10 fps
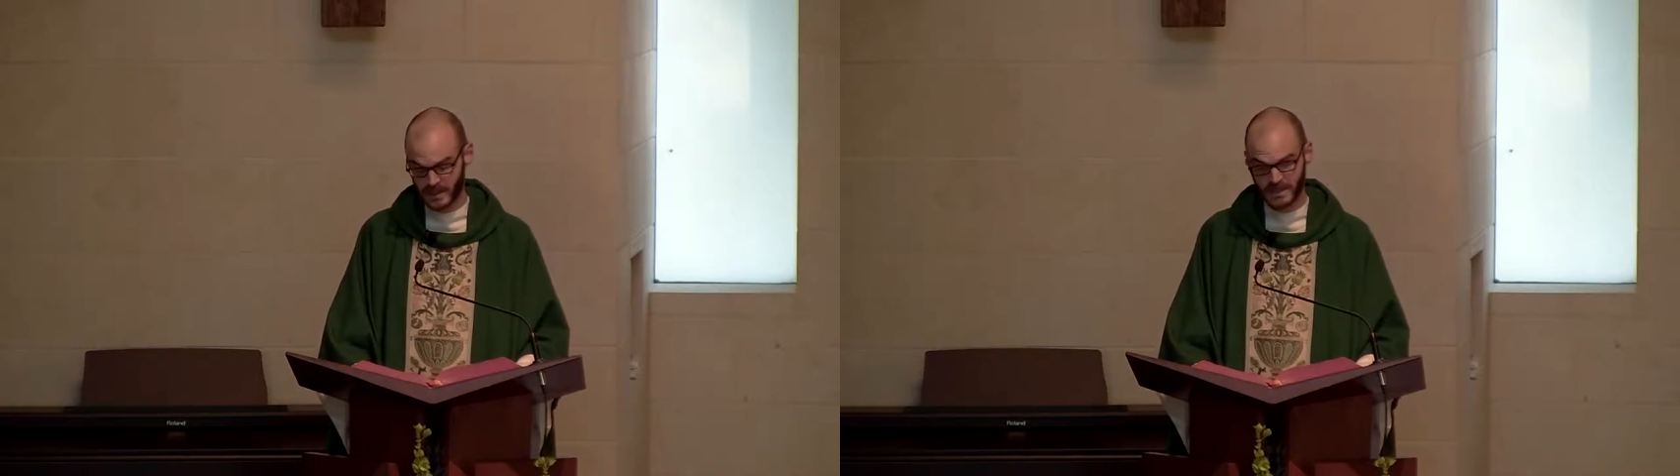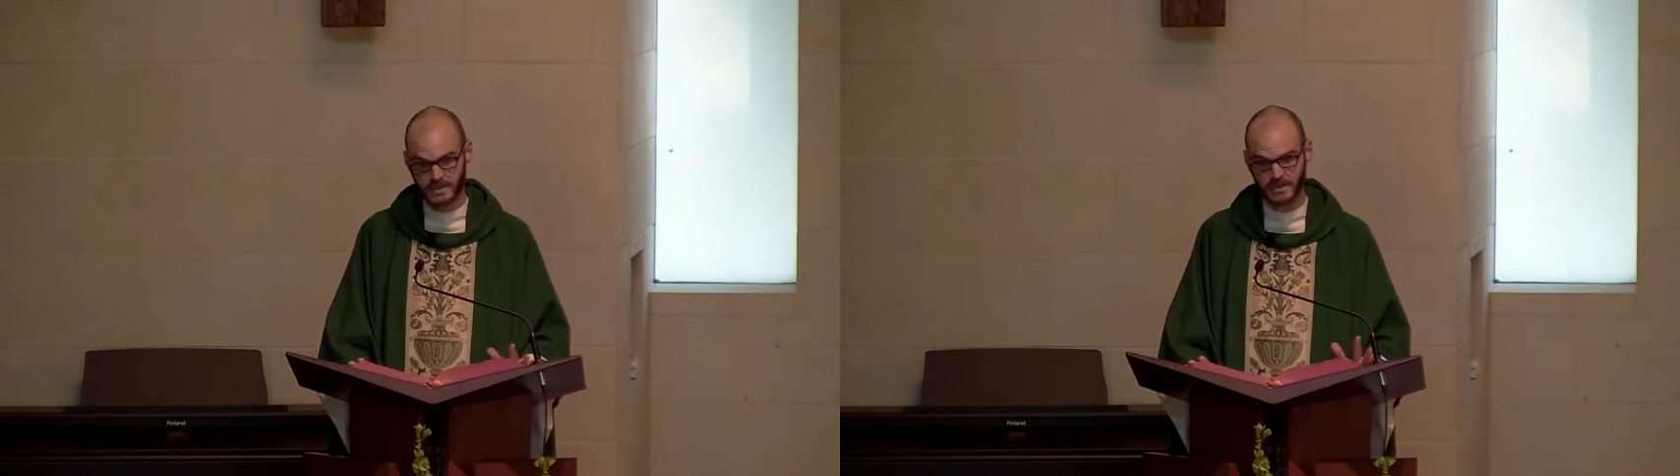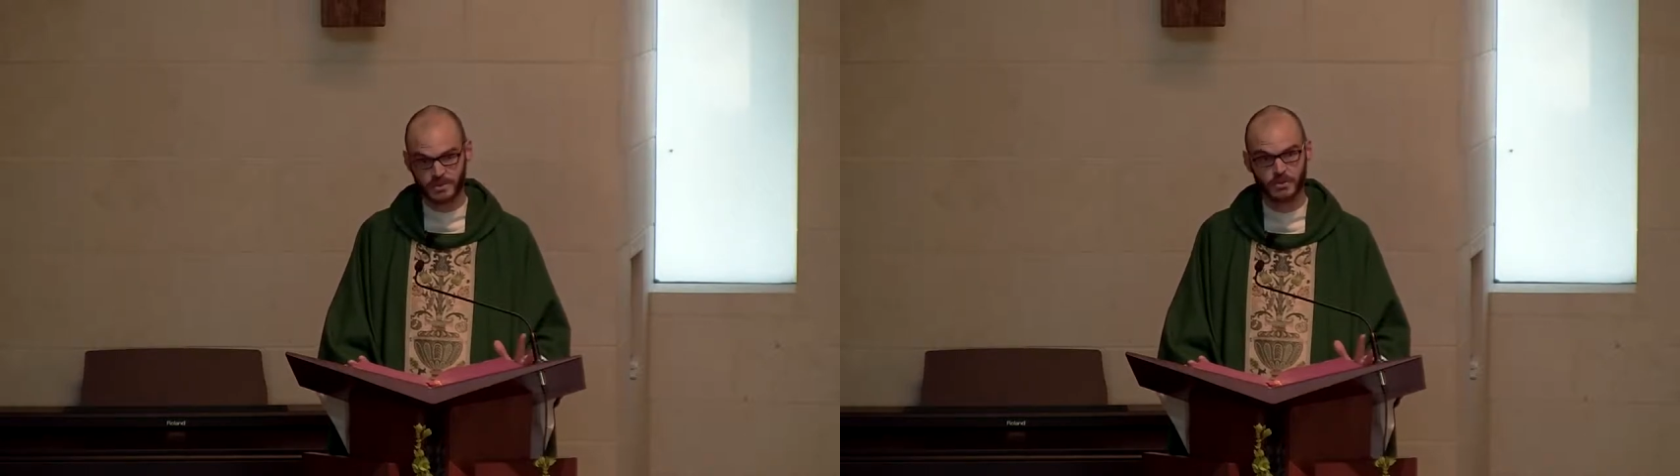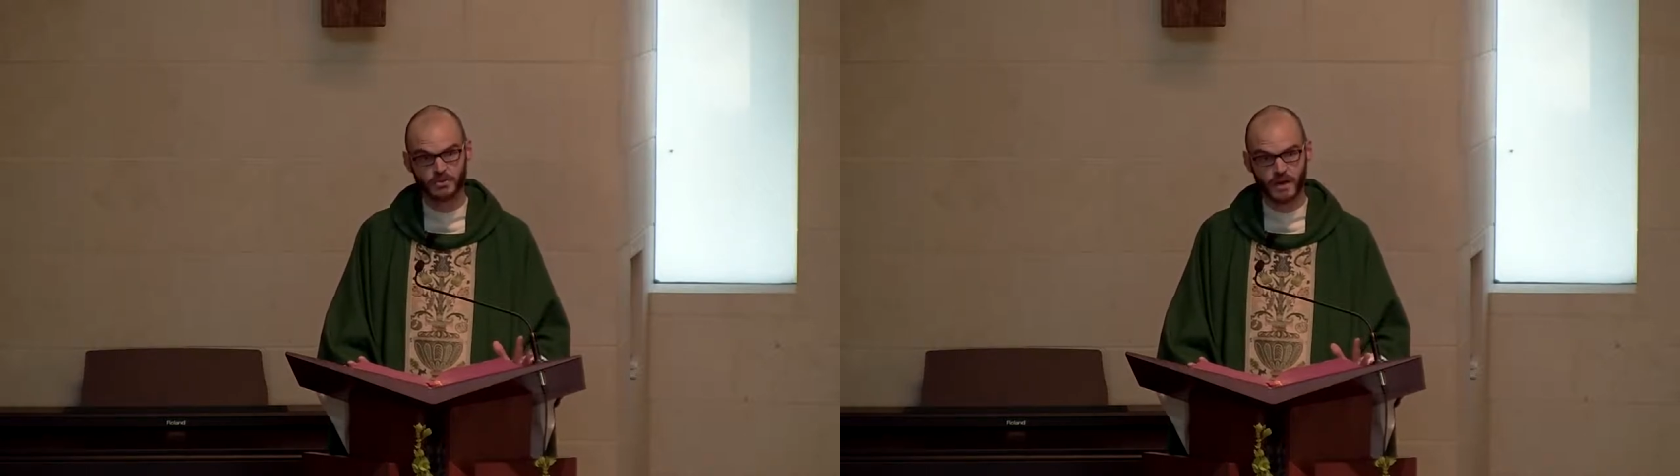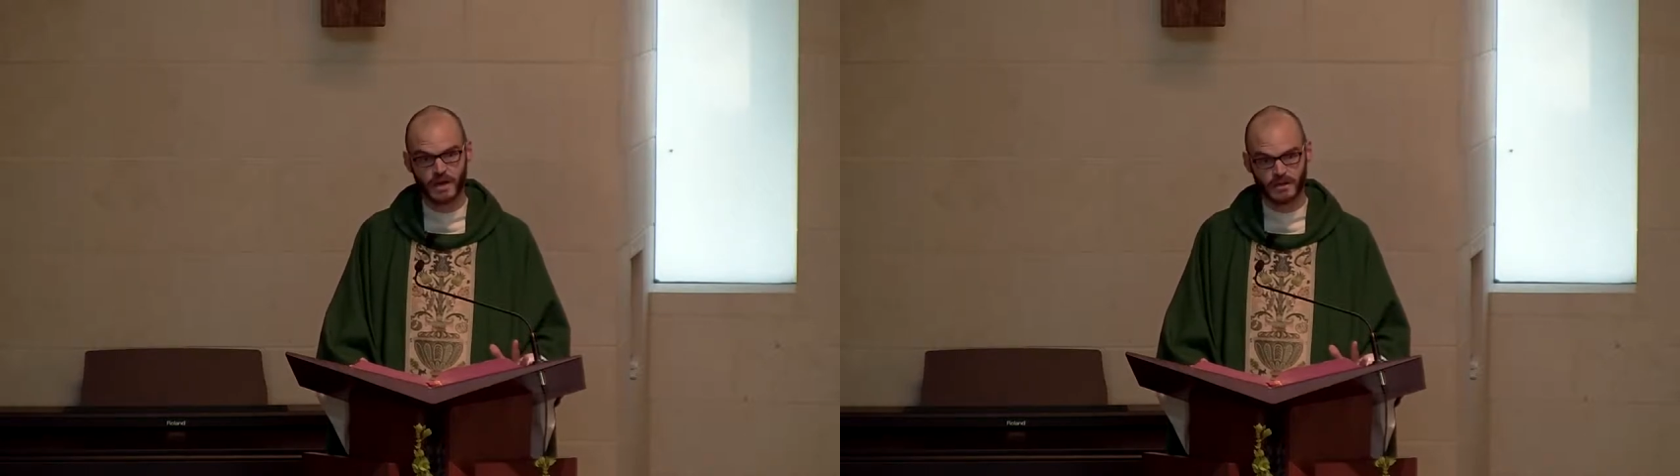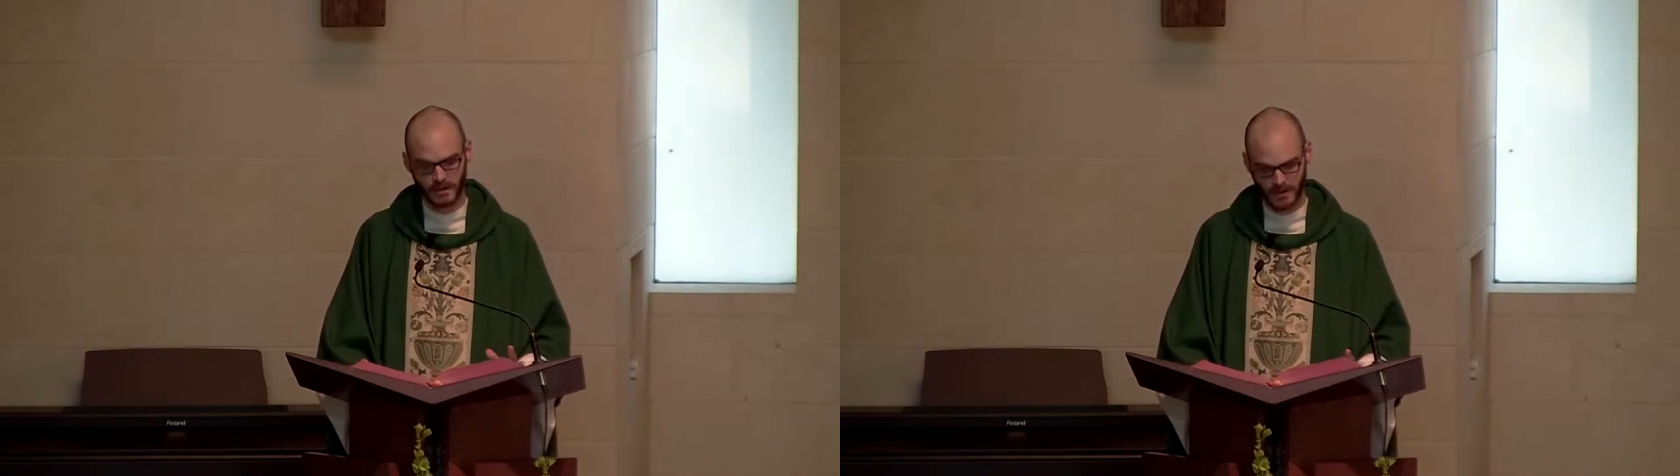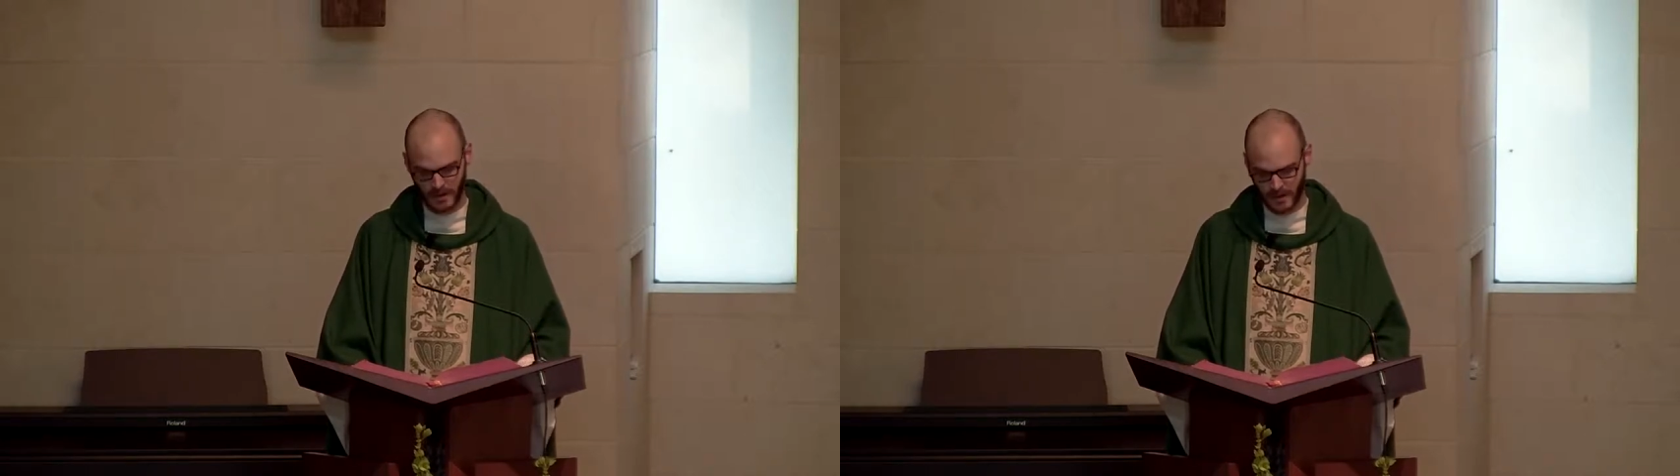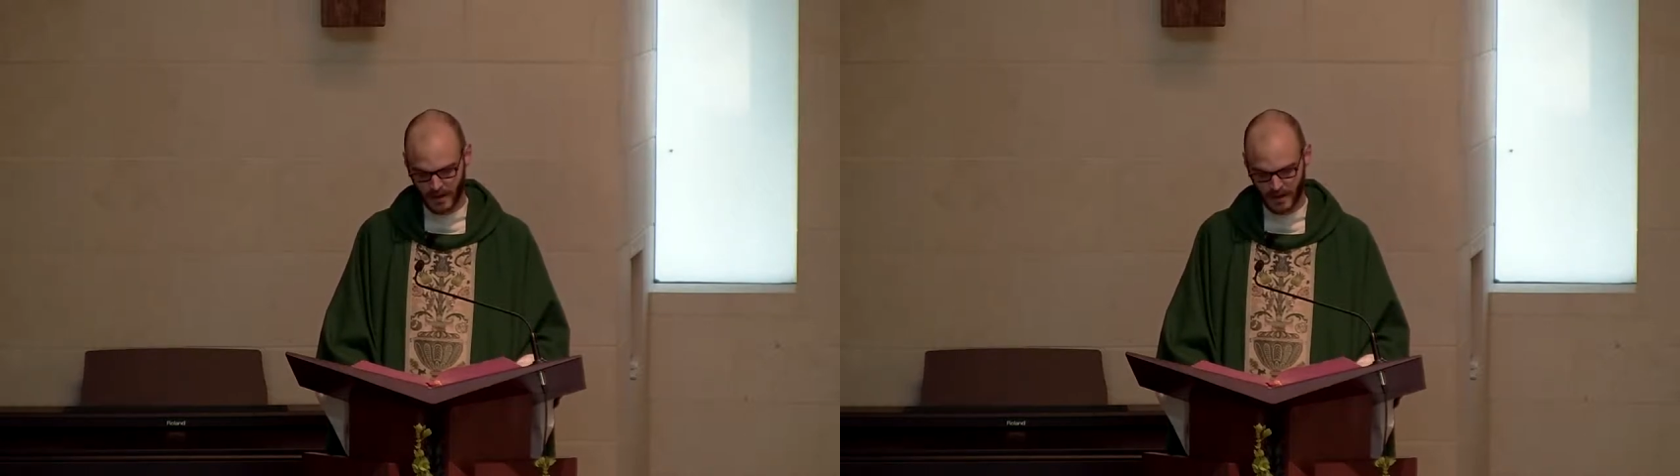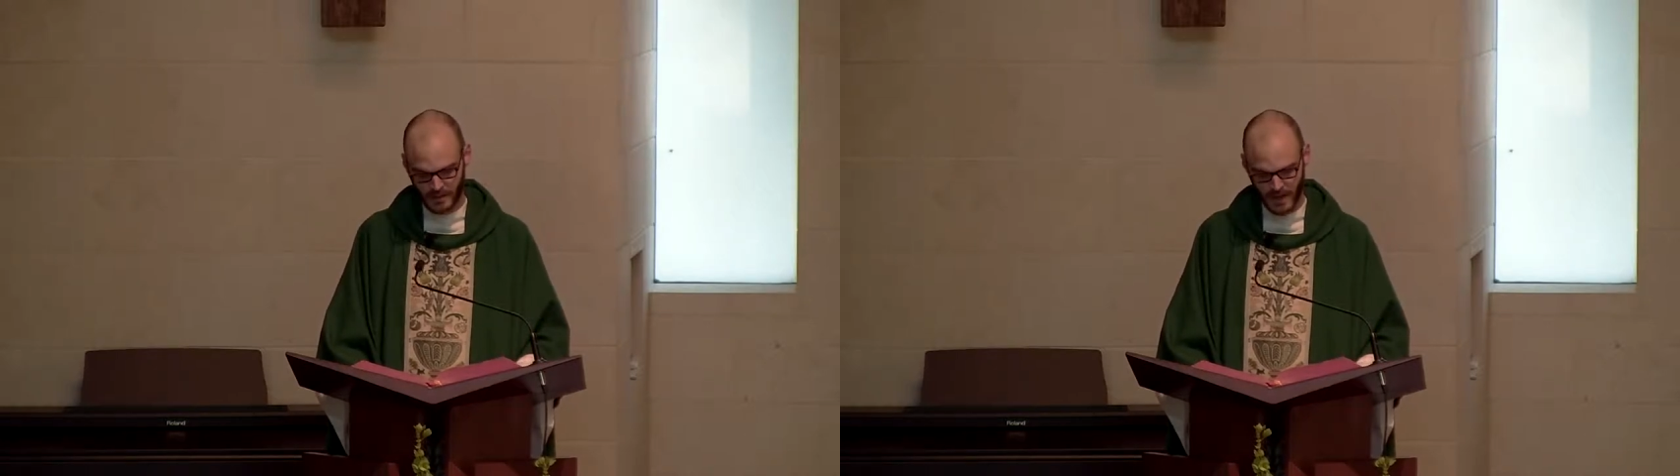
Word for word: is a true reign um,